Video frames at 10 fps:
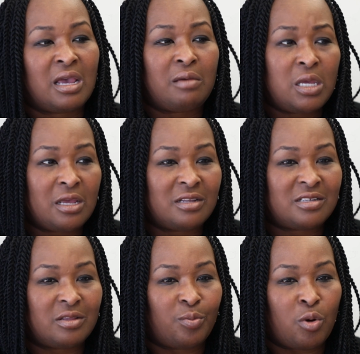Coming
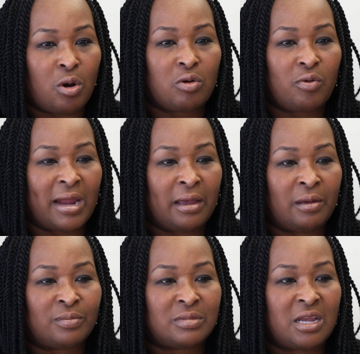into the
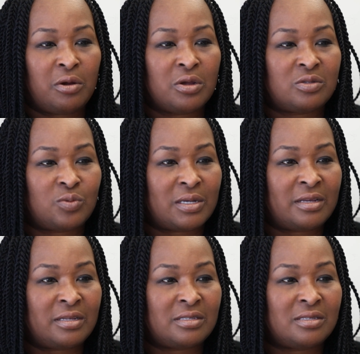program, Terrance
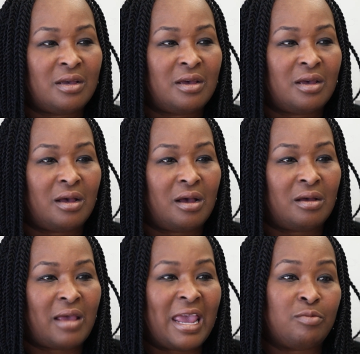was
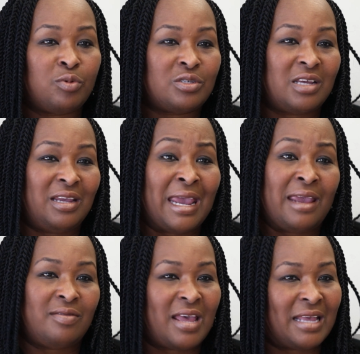able to
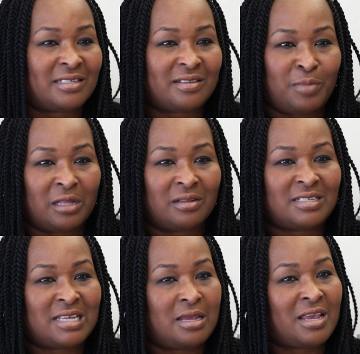gain that
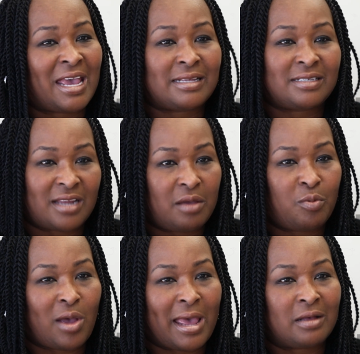stability. He has
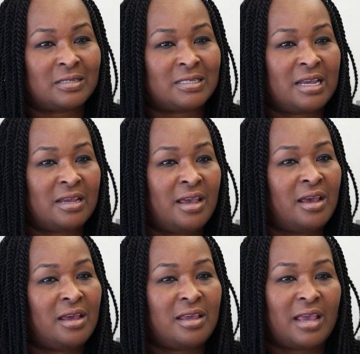stable housing,
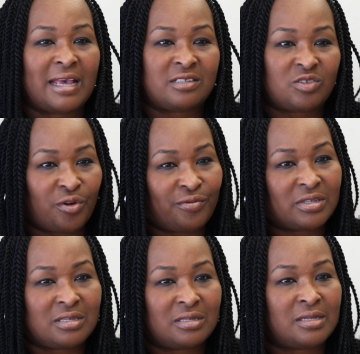he has
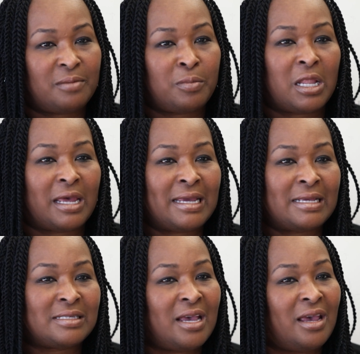services in
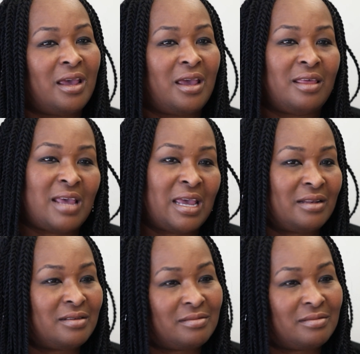place, and that